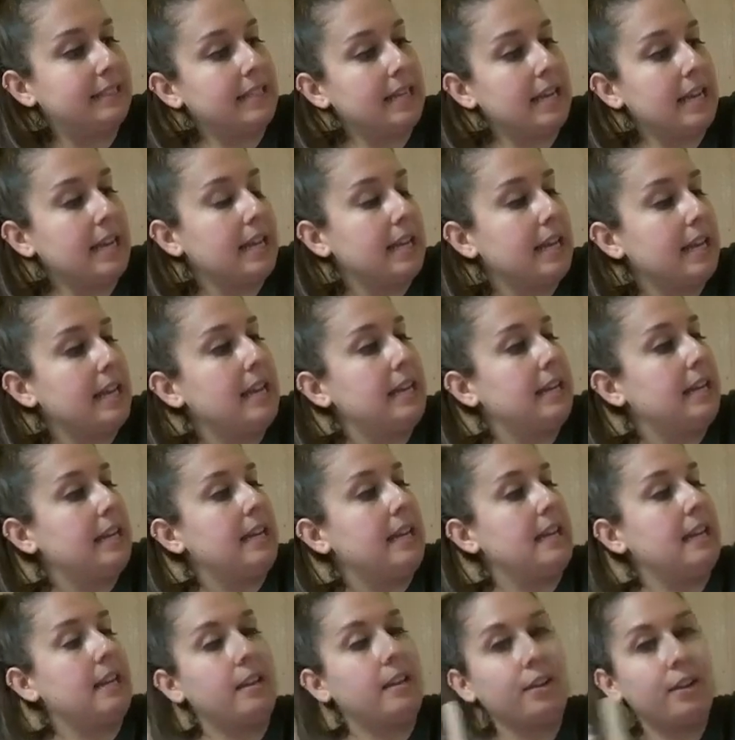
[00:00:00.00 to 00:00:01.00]
stick in
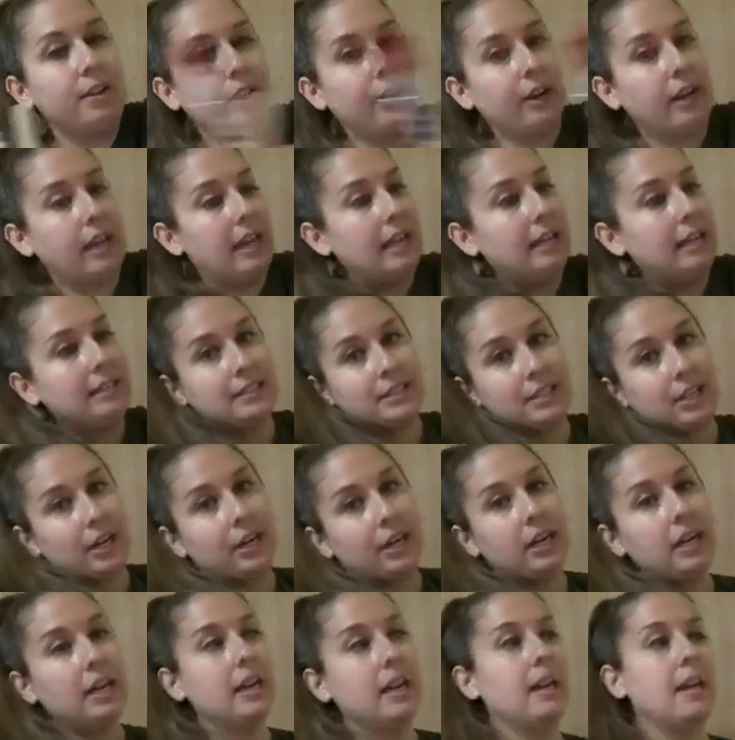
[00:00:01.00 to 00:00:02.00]
your kit,
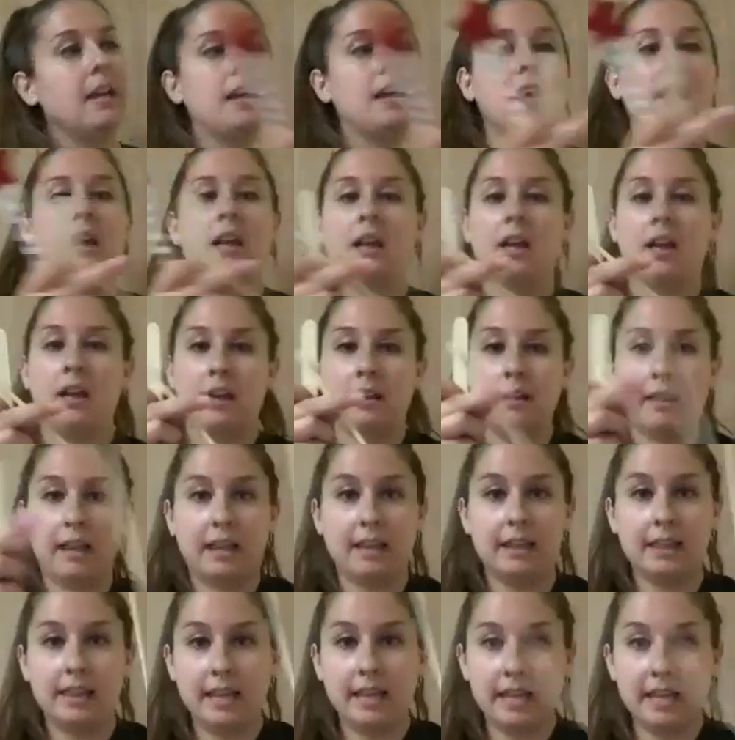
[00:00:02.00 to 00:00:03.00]
sorry,
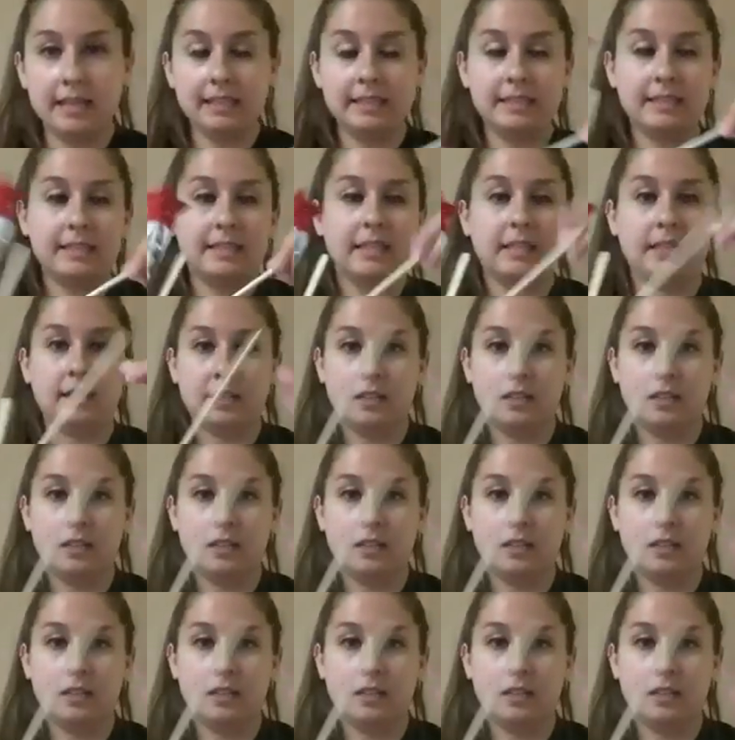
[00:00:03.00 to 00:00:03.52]
like this.